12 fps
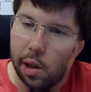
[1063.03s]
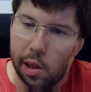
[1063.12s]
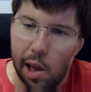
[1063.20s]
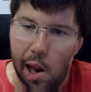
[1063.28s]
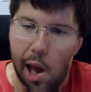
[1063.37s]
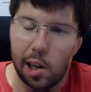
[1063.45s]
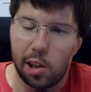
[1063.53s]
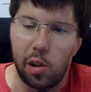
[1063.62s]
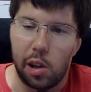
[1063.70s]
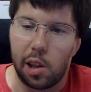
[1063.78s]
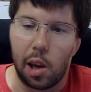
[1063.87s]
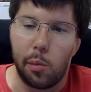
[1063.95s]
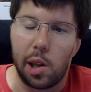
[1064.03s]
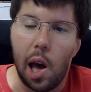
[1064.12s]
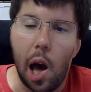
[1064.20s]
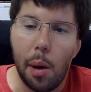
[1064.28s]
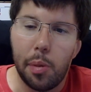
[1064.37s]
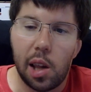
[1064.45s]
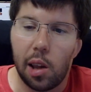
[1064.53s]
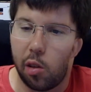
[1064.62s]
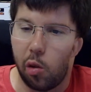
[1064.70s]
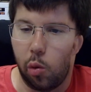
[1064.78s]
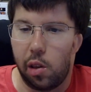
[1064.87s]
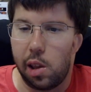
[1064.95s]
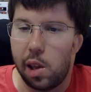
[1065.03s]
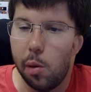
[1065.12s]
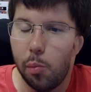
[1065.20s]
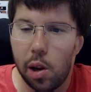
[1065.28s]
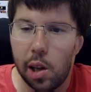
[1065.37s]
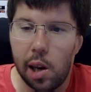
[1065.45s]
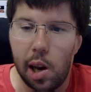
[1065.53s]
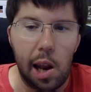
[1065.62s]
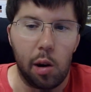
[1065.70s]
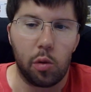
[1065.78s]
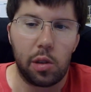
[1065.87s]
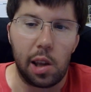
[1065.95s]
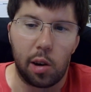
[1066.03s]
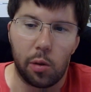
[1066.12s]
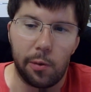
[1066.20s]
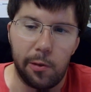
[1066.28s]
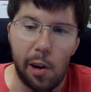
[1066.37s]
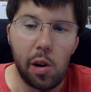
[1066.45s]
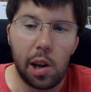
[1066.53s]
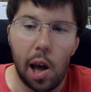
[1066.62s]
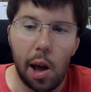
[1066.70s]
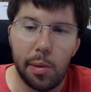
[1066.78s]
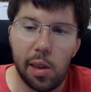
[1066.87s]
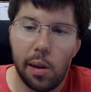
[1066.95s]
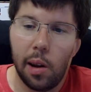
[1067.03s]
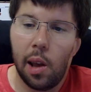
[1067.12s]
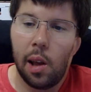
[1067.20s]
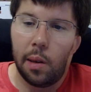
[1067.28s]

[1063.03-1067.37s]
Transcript: that actually is going to be competent, because the ones they did bring in I don't think are very competent.